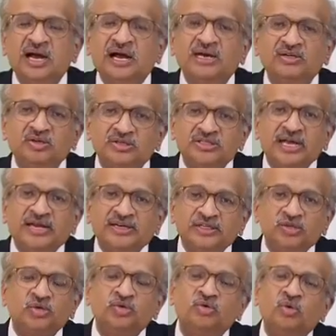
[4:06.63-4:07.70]
and your
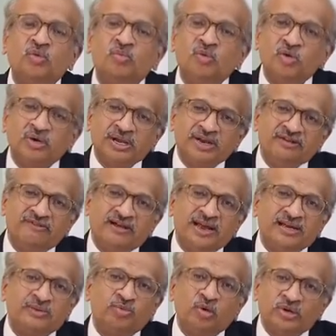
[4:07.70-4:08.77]
cycles could go more
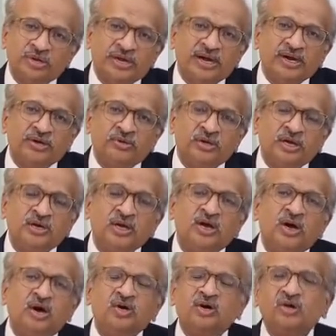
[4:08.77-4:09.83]
haywire, more irregular,
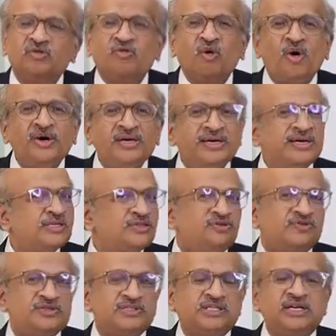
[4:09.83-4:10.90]
a lot of oiliness
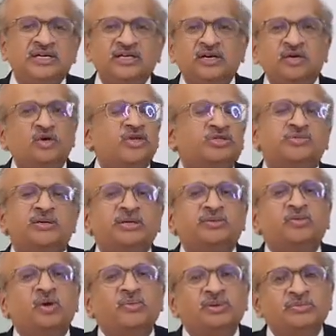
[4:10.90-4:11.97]
of the skin and cosmetic
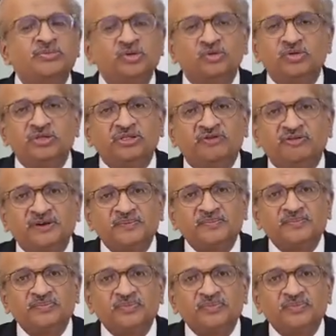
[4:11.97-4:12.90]
problems you could suffer.